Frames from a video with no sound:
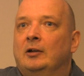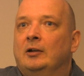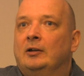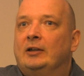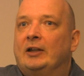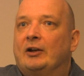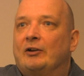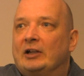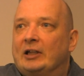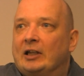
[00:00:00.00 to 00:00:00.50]

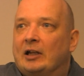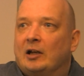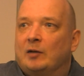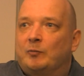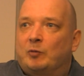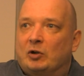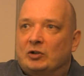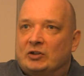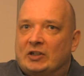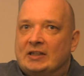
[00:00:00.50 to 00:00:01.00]
theoretical
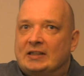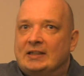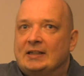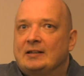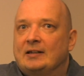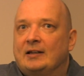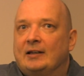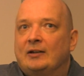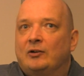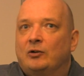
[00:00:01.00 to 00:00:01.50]

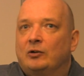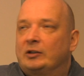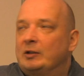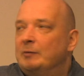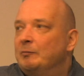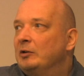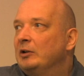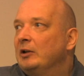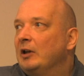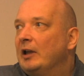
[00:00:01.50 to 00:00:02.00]
processes, I call
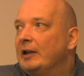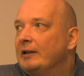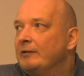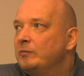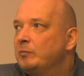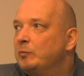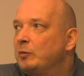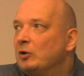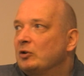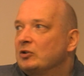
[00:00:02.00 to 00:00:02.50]
them
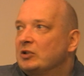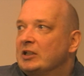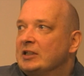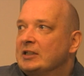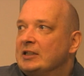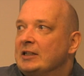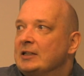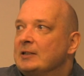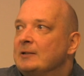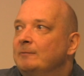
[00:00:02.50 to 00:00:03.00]
life
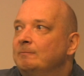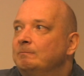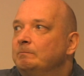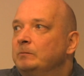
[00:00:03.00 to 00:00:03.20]
processes.